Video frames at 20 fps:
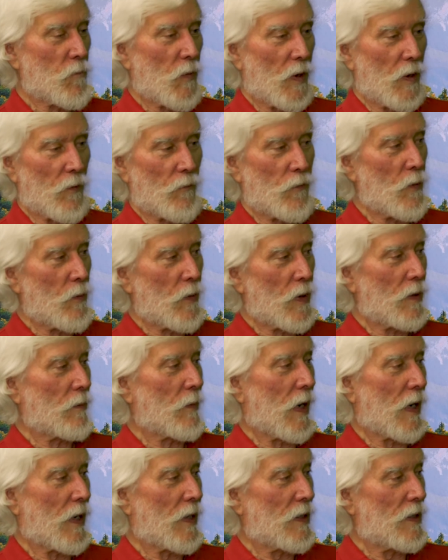and if you meet
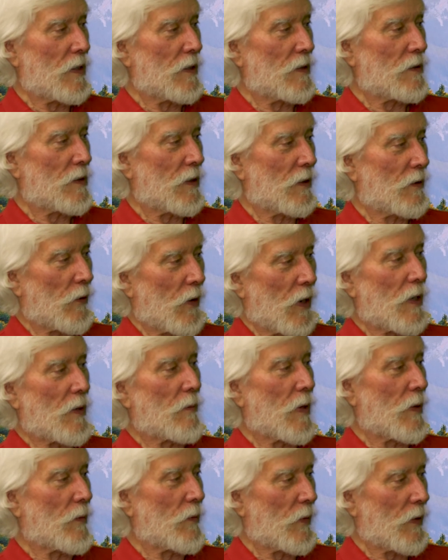my needs, then
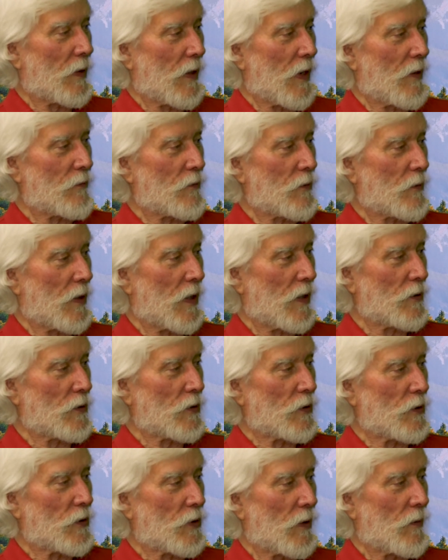great, maybe we can have a
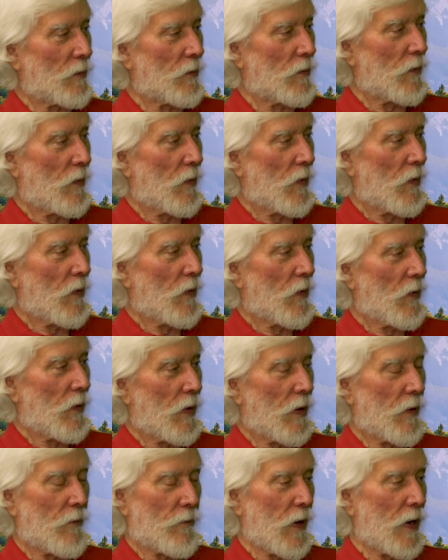relationship.
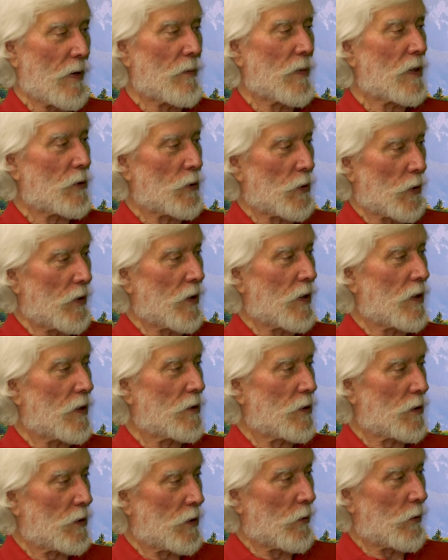And if I meet your
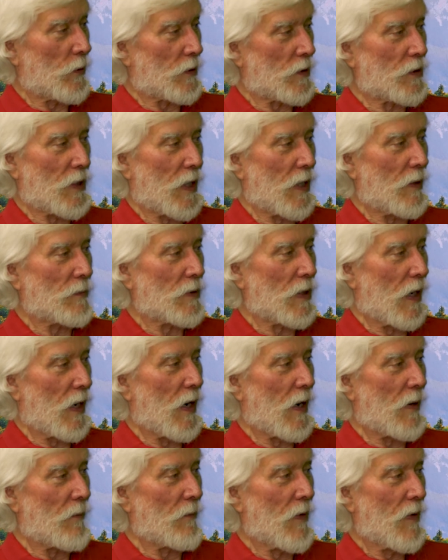needs too at the same
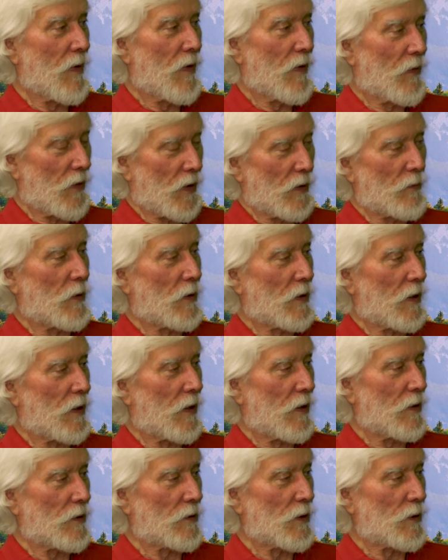time, then we'll get
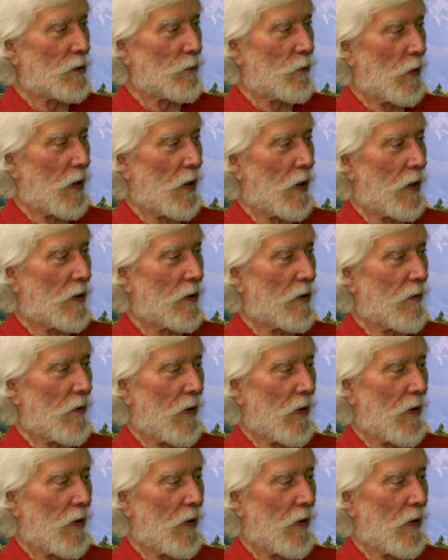along just fine